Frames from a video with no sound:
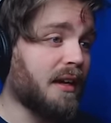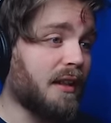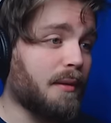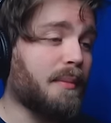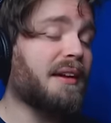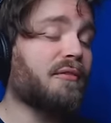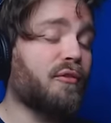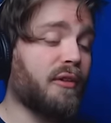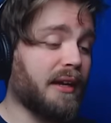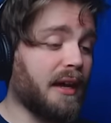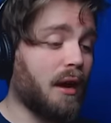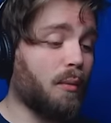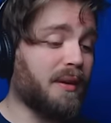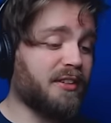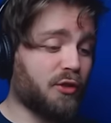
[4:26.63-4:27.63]
The main thing
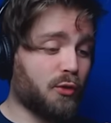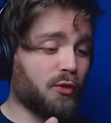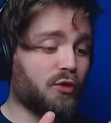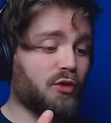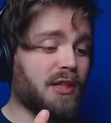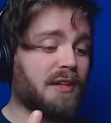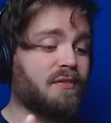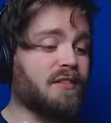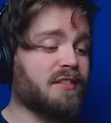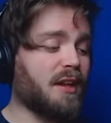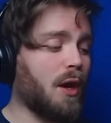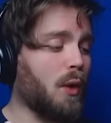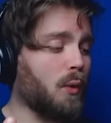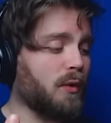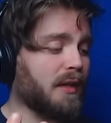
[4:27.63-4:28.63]
I wish to achieve is
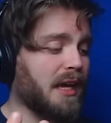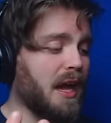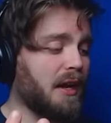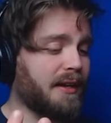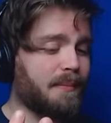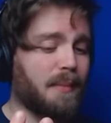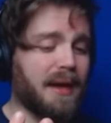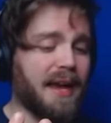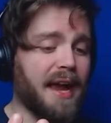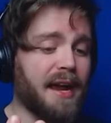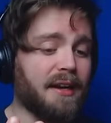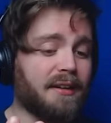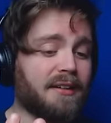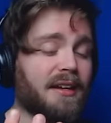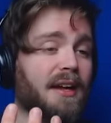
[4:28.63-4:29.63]
to hold a gun in my
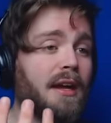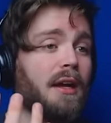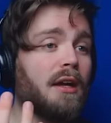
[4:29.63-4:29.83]
hand,